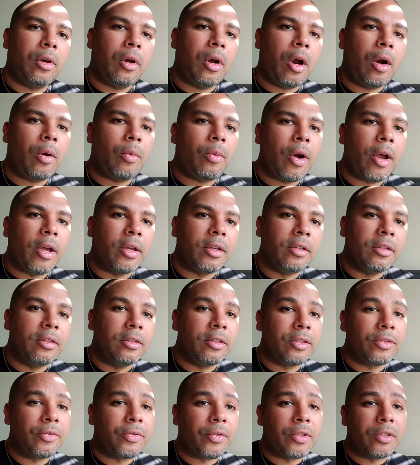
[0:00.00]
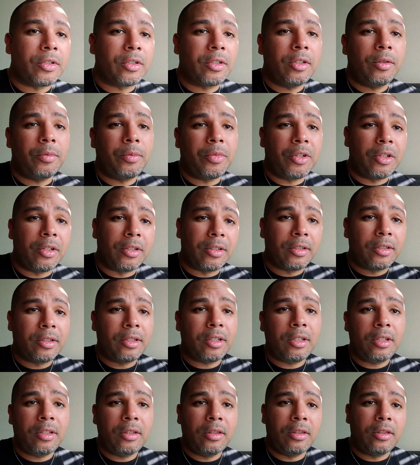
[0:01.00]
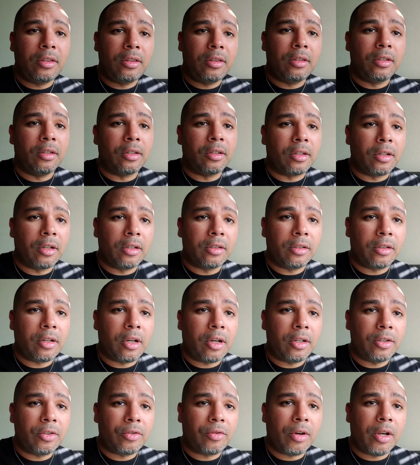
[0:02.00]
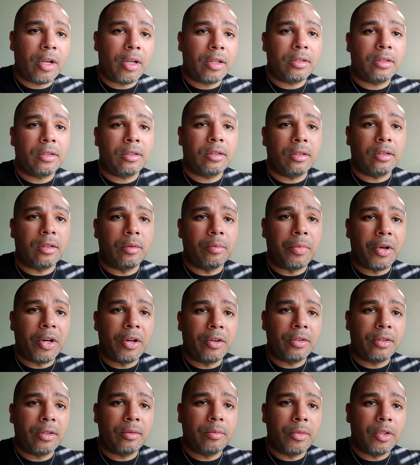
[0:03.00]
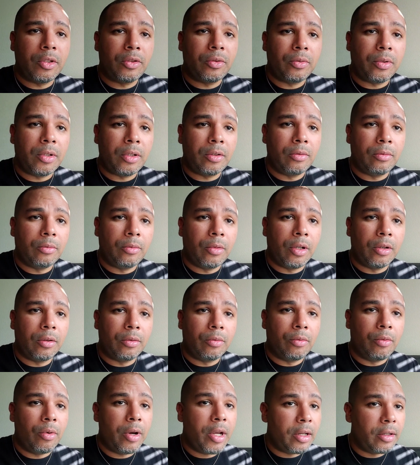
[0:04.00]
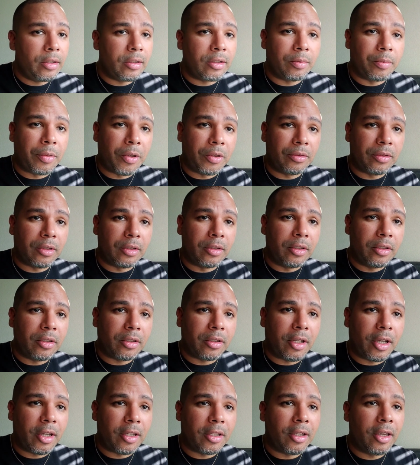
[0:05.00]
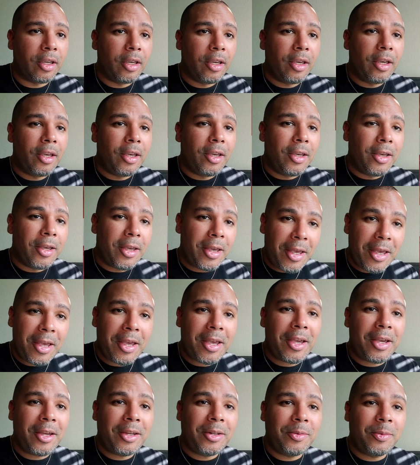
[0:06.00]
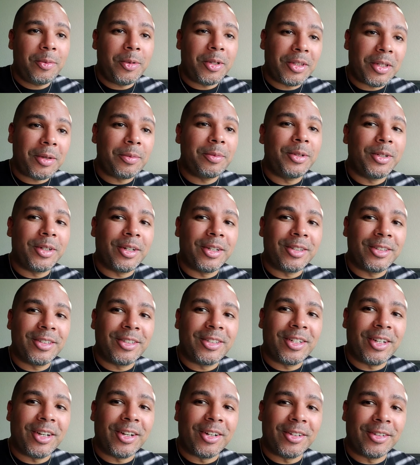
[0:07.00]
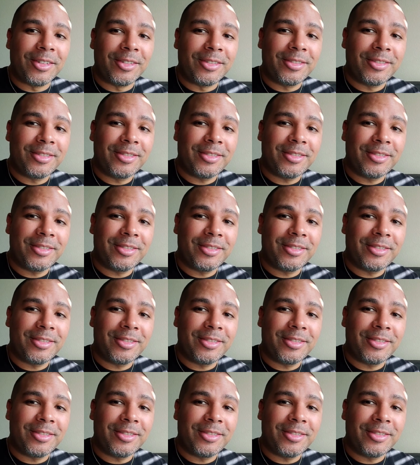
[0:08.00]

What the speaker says: Alright, in this first clip you're gonna see the color contrast, the comparison between what red is supposed to look like and what they put on the chair.